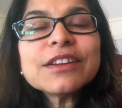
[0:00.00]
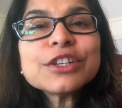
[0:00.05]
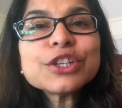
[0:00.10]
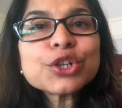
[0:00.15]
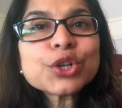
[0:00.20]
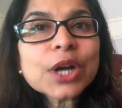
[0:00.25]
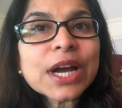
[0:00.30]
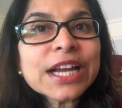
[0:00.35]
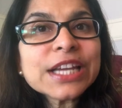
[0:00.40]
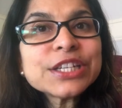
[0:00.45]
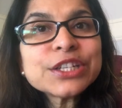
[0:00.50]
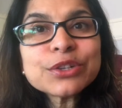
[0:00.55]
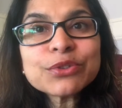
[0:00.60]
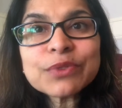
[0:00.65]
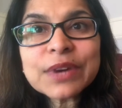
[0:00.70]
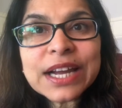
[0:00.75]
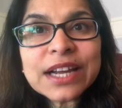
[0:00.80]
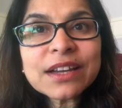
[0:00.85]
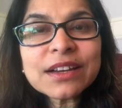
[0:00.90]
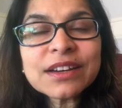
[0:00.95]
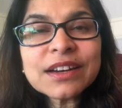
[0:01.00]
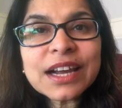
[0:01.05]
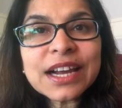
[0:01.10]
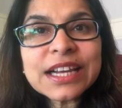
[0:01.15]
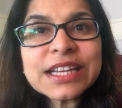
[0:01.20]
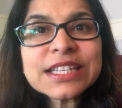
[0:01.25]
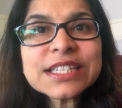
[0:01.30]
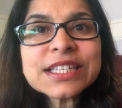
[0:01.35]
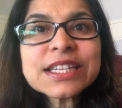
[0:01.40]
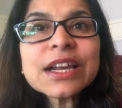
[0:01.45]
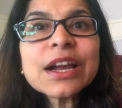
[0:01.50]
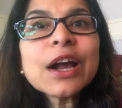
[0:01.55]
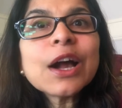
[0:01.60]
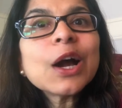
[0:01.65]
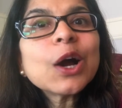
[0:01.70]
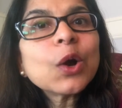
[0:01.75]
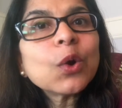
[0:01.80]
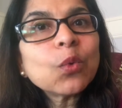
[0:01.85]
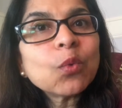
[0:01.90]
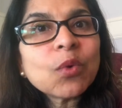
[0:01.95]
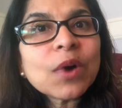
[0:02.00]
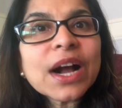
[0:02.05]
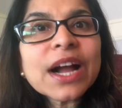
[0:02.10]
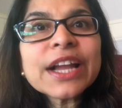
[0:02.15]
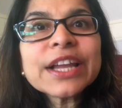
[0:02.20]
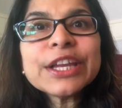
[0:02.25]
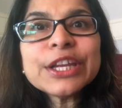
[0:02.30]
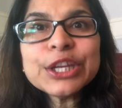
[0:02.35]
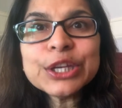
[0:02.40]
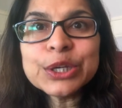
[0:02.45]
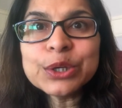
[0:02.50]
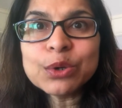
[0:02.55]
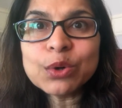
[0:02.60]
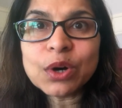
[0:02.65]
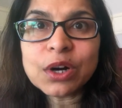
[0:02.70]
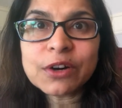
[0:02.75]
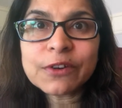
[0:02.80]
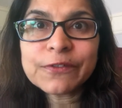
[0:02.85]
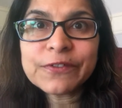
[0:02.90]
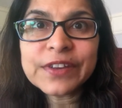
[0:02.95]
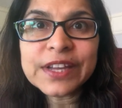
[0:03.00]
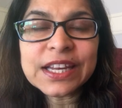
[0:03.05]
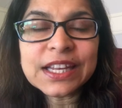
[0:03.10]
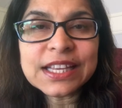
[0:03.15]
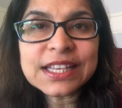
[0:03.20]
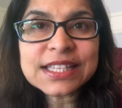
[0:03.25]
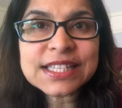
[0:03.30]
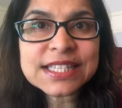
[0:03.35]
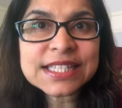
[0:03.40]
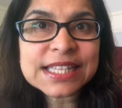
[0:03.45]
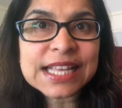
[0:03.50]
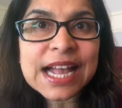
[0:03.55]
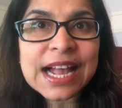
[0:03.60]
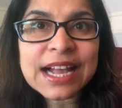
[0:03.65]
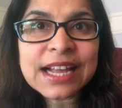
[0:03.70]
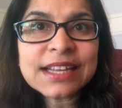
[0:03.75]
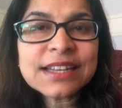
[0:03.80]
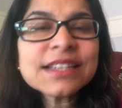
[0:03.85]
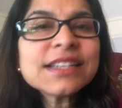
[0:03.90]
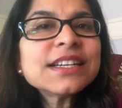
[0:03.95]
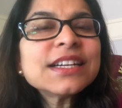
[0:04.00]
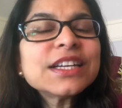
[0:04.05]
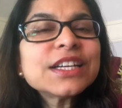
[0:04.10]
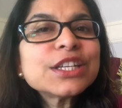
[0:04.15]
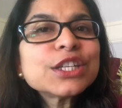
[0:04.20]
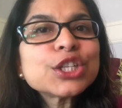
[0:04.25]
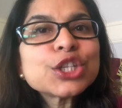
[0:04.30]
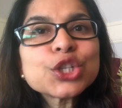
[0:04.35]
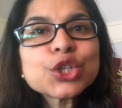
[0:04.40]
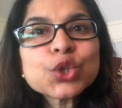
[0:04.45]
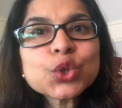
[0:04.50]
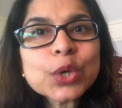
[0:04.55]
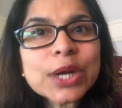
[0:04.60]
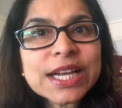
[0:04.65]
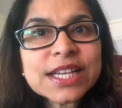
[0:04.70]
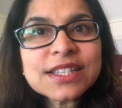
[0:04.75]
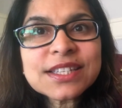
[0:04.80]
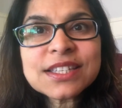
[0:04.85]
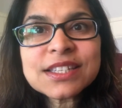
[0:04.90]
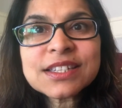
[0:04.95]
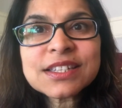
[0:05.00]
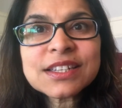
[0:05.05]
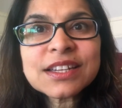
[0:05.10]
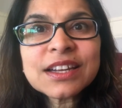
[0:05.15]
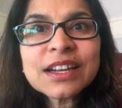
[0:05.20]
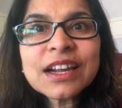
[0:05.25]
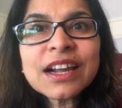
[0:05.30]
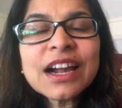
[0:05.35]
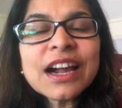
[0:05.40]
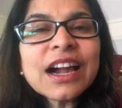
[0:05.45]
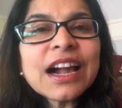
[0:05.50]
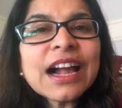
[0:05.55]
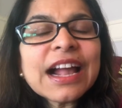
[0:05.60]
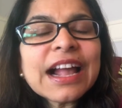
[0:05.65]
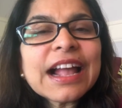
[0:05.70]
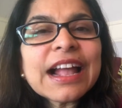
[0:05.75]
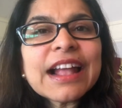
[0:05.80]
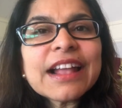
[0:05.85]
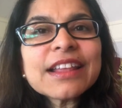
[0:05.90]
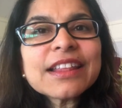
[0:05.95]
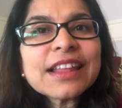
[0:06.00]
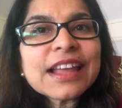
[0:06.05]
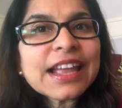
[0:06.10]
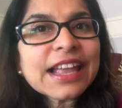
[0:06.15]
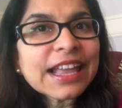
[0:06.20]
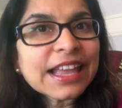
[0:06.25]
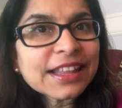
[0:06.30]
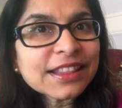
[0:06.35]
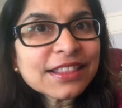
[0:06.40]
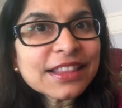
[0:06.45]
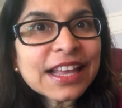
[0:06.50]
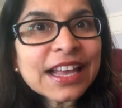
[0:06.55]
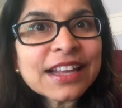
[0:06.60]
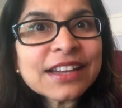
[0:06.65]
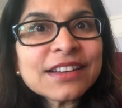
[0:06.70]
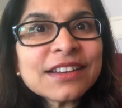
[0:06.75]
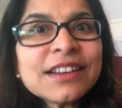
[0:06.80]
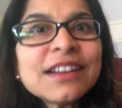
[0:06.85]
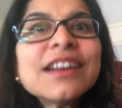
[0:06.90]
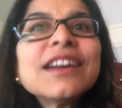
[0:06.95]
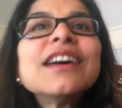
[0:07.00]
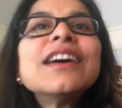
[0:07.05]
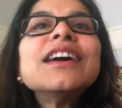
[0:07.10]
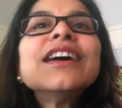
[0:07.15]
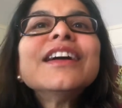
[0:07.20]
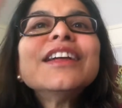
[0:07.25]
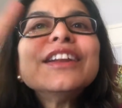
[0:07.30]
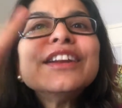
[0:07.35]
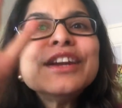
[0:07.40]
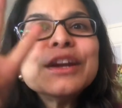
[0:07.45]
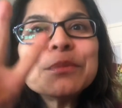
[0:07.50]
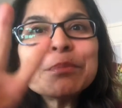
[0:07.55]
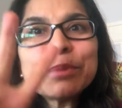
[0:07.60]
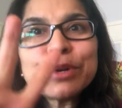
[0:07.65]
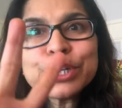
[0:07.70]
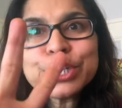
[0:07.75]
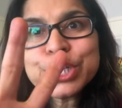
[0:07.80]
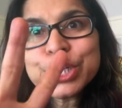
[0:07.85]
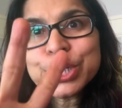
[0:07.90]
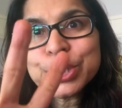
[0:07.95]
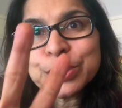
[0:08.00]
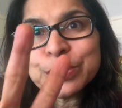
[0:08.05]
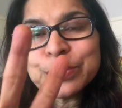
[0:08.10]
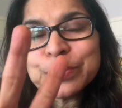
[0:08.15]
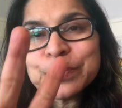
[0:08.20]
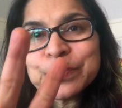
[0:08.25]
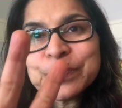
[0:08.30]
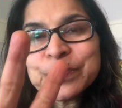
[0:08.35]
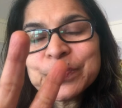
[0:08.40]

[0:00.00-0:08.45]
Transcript: try to recognize why you are feeling sad, stressed. And then number 2,